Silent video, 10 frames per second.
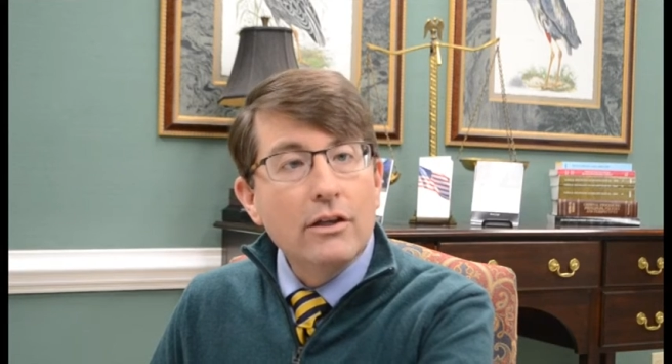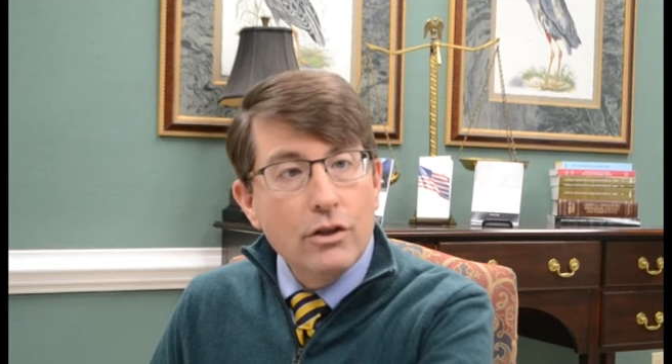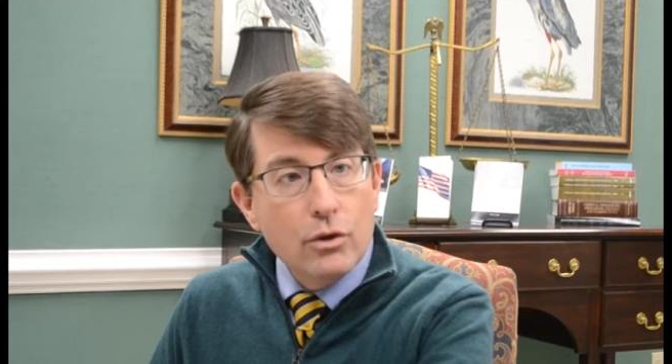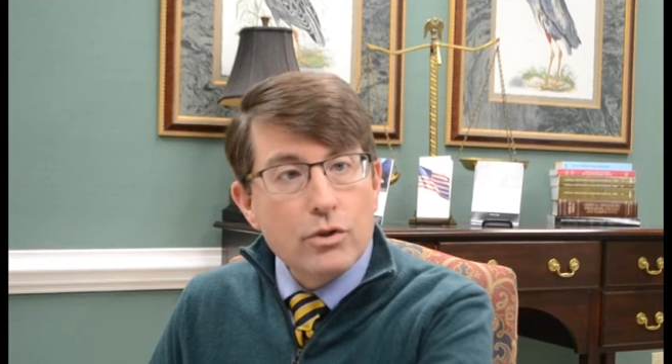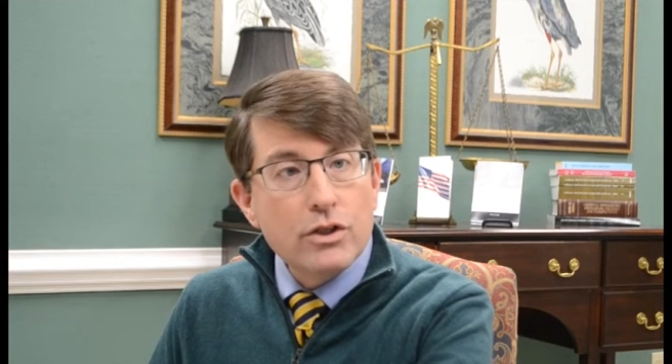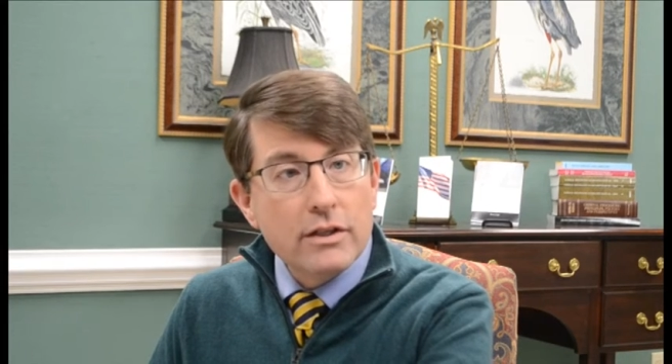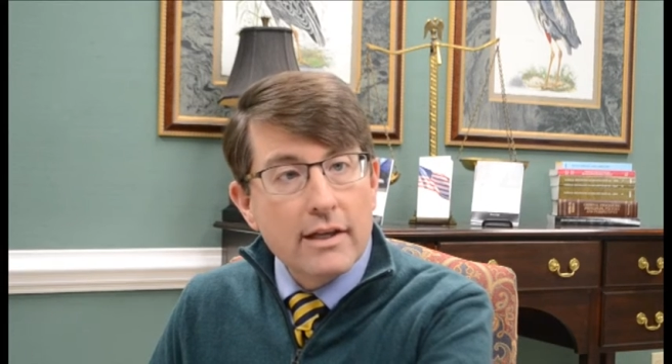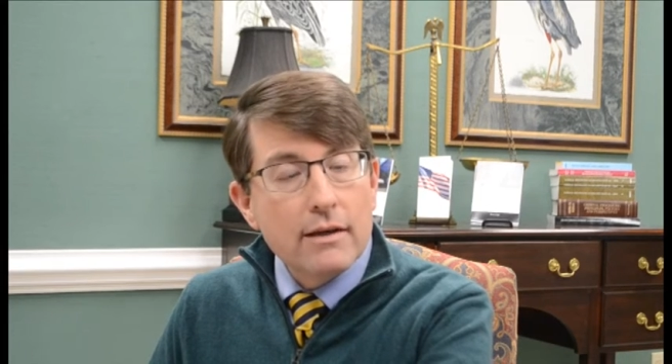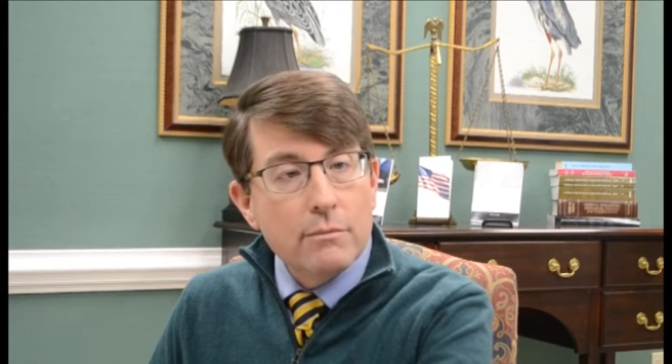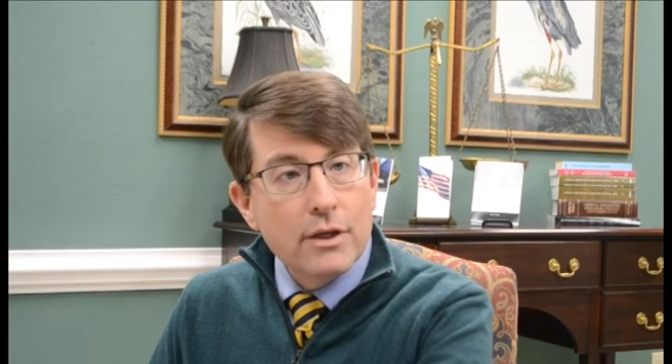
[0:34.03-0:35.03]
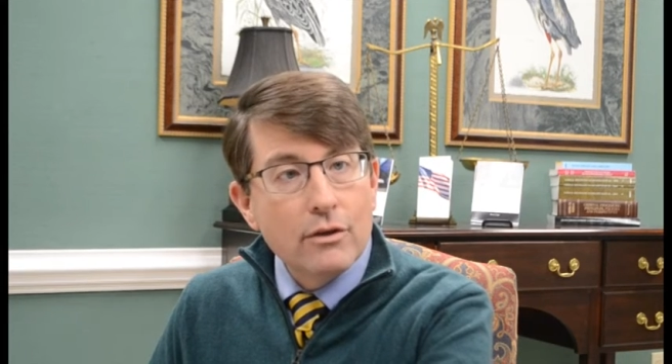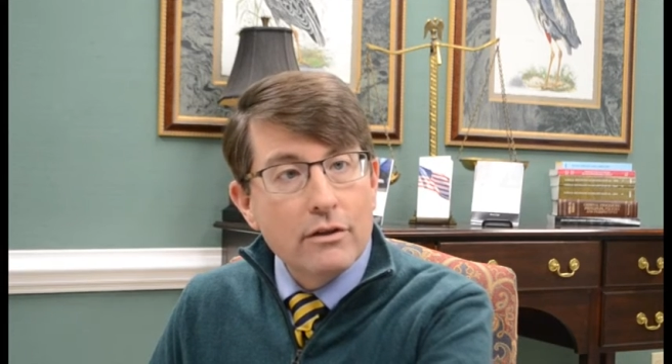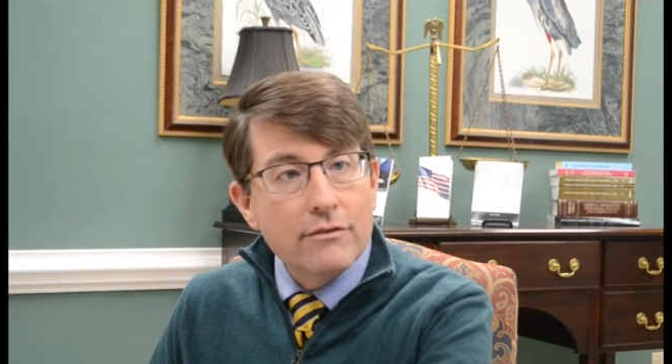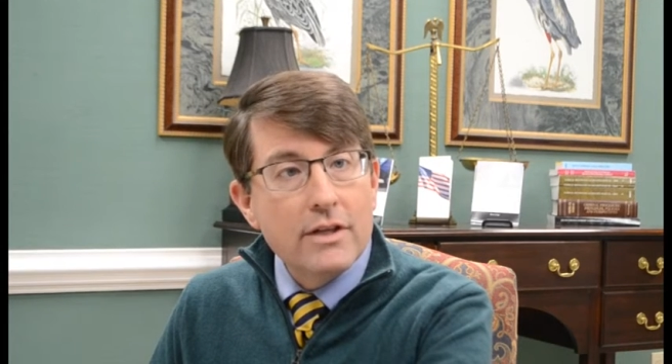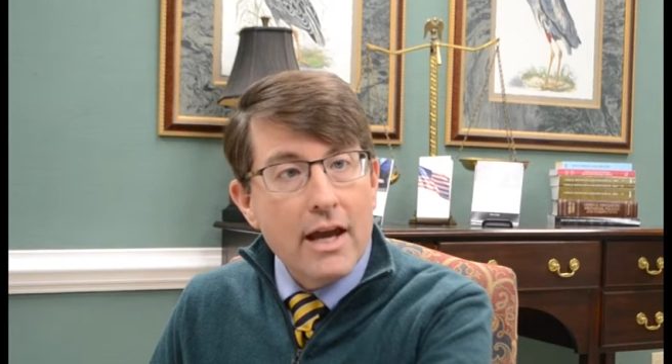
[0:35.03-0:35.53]
you should get
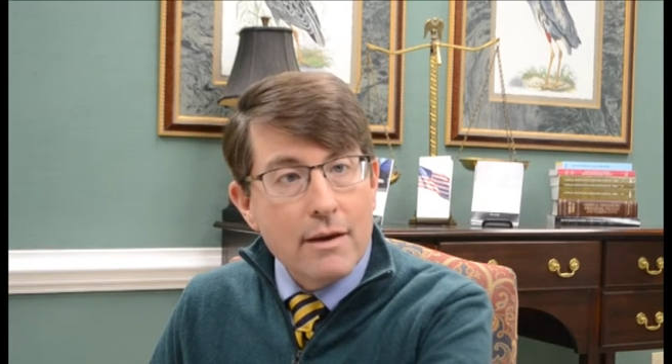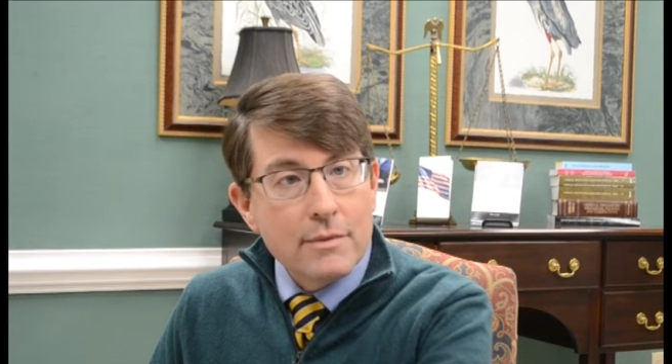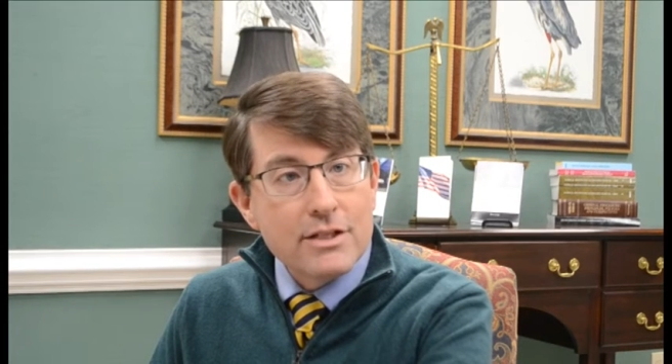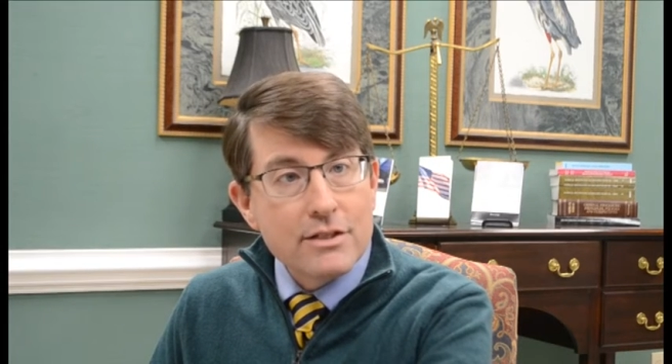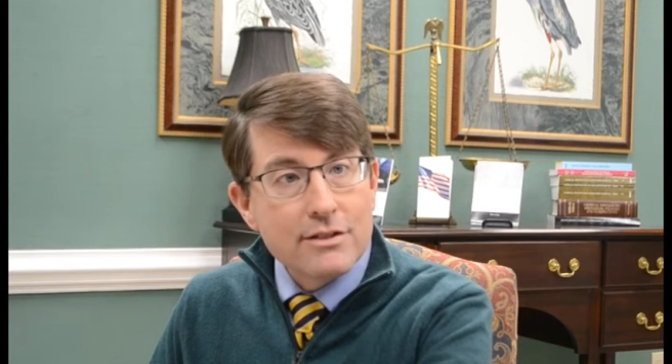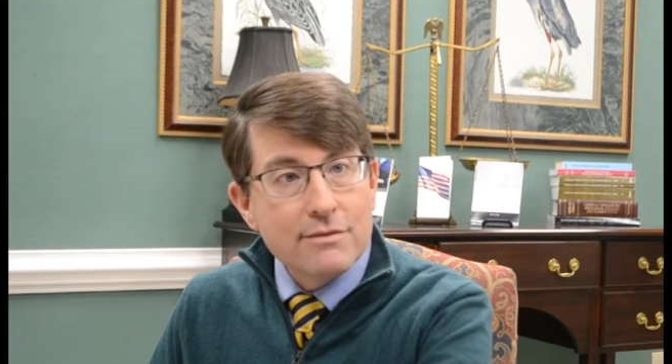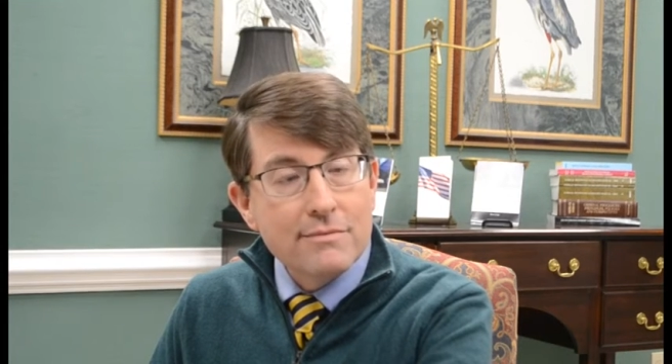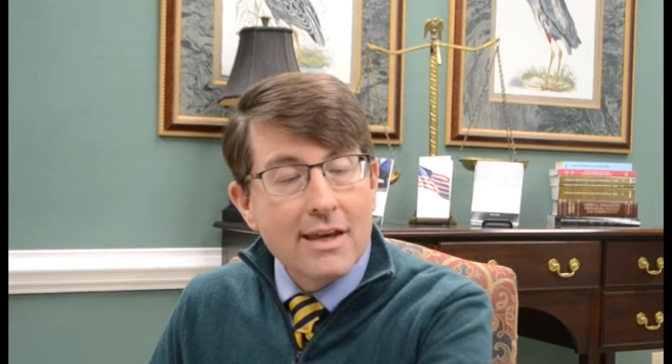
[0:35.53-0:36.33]
punitive damages.